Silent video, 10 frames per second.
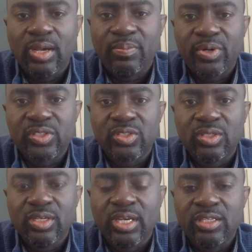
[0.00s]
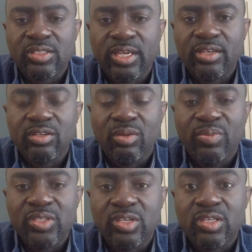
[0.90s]
person that is handling your
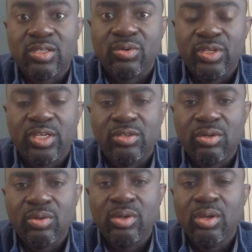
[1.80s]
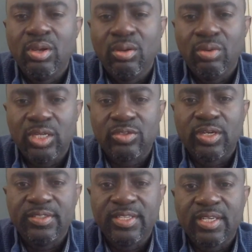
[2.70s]
business and what you're doing will
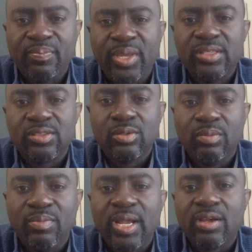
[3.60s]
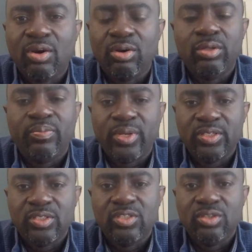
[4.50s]
actually take a pencil and mark all the
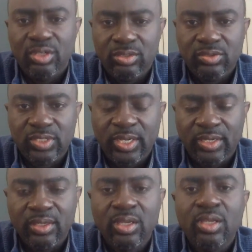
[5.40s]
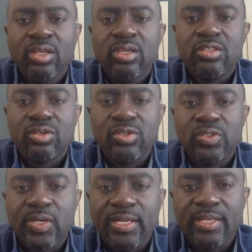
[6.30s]
places you need to sign. So you
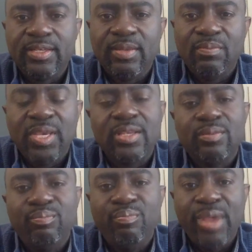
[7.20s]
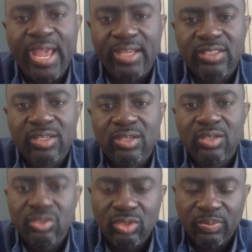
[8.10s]
sign it and mail it back
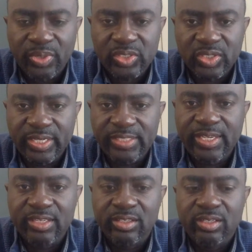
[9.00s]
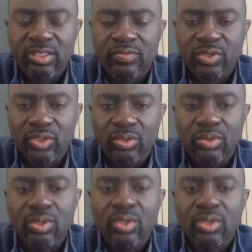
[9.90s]
to the person that's handling this for you.